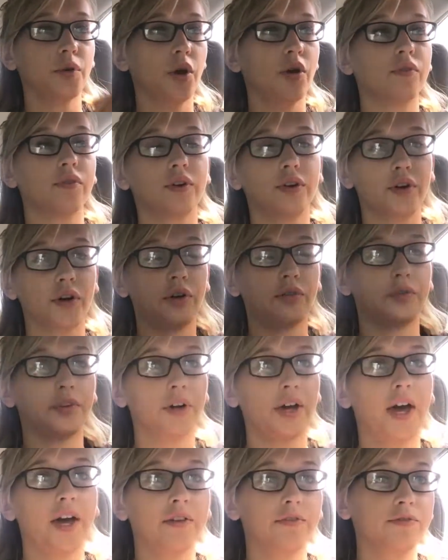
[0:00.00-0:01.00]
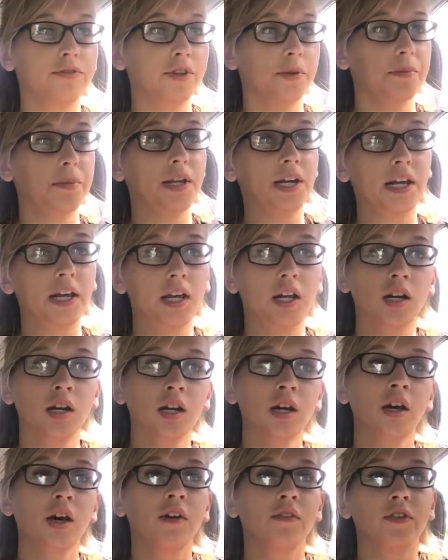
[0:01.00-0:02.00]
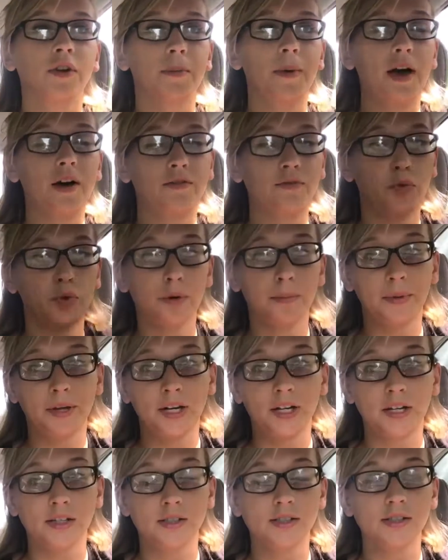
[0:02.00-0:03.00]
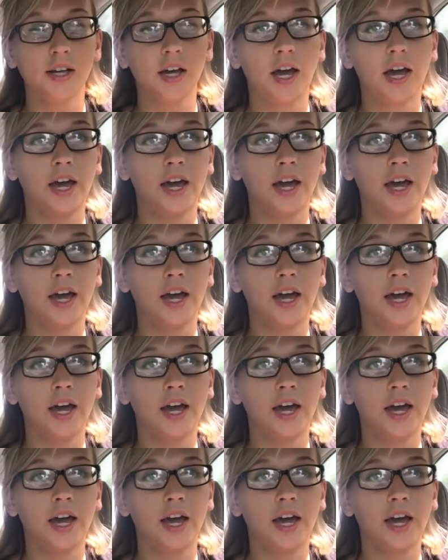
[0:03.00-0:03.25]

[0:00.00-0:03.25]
over and over again, flipping it for about 4 minutes.